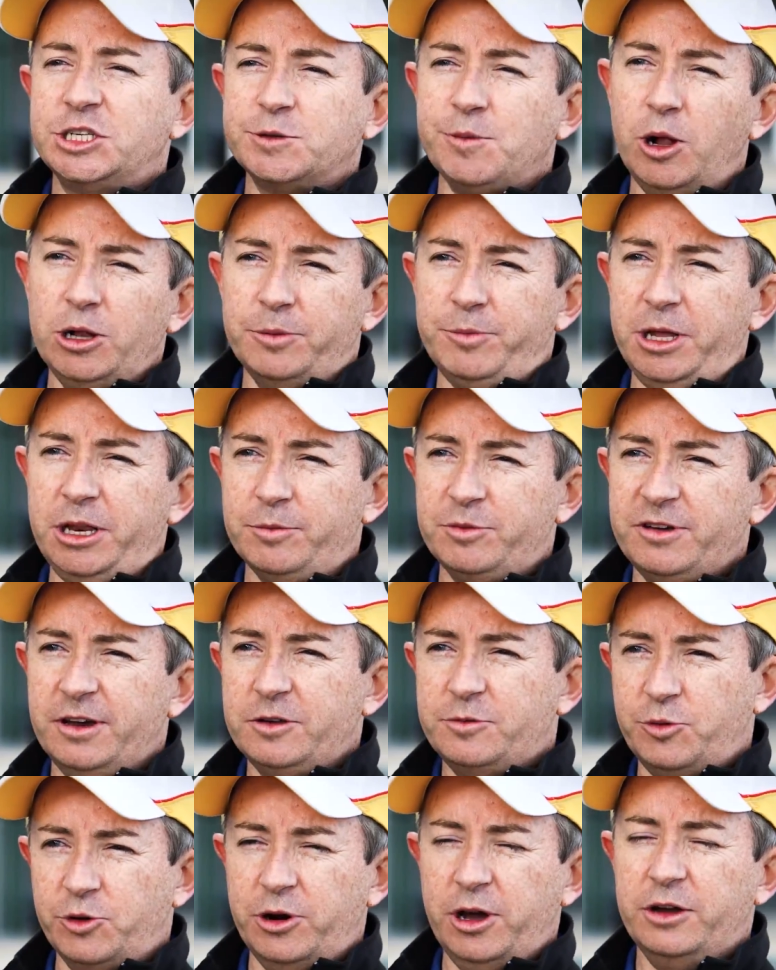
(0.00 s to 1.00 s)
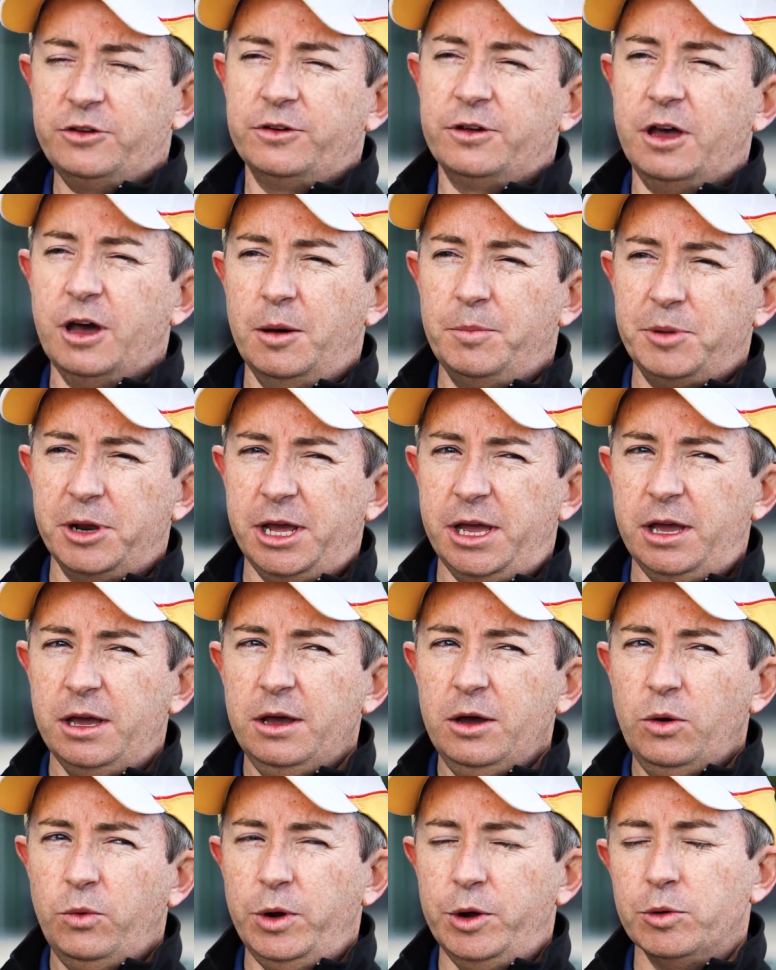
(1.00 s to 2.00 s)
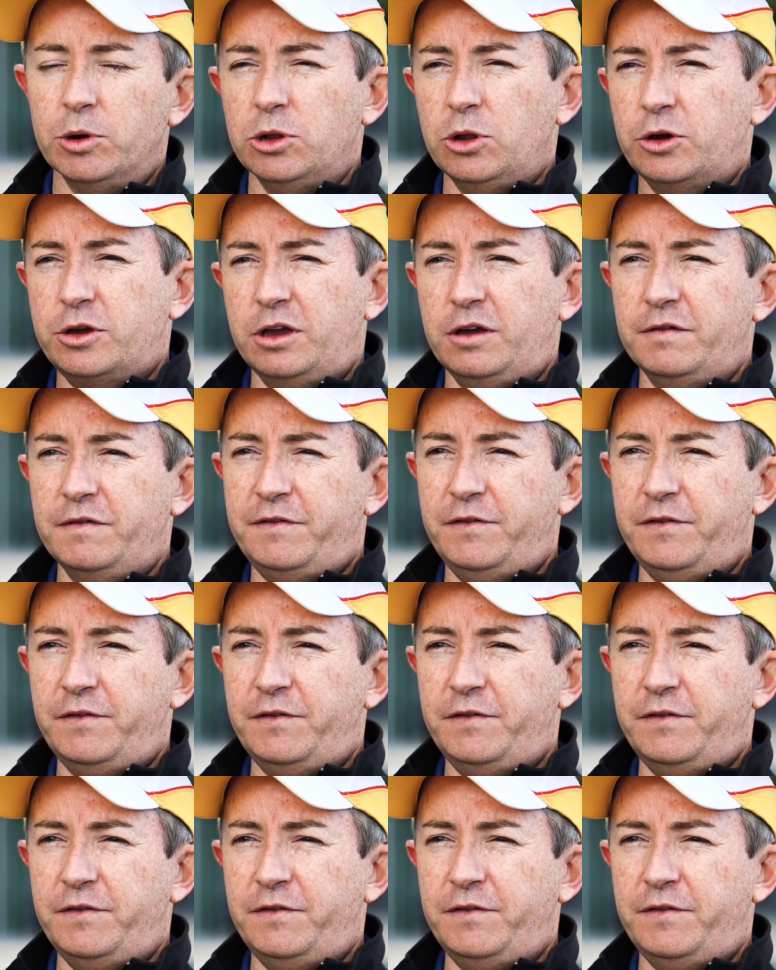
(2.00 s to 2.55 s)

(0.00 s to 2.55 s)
a small to medium sized production company, we were looking